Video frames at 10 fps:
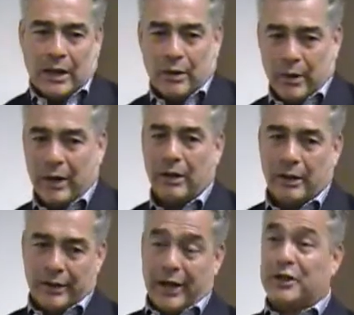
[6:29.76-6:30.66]
Well,
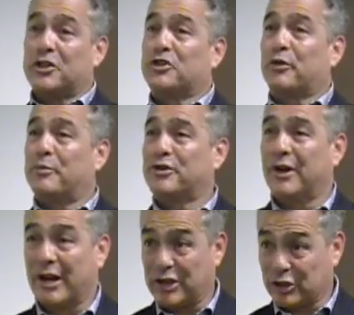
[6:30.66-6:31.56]
they had
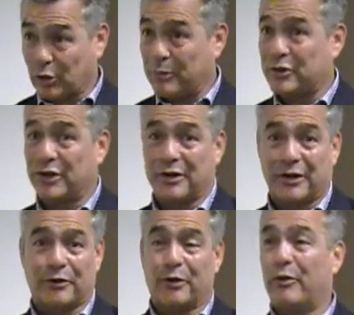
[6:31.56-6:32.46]
conscription
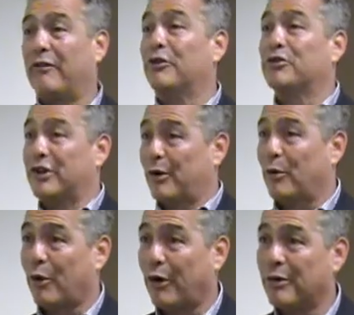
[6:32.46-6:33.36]
during the Revolutionary War.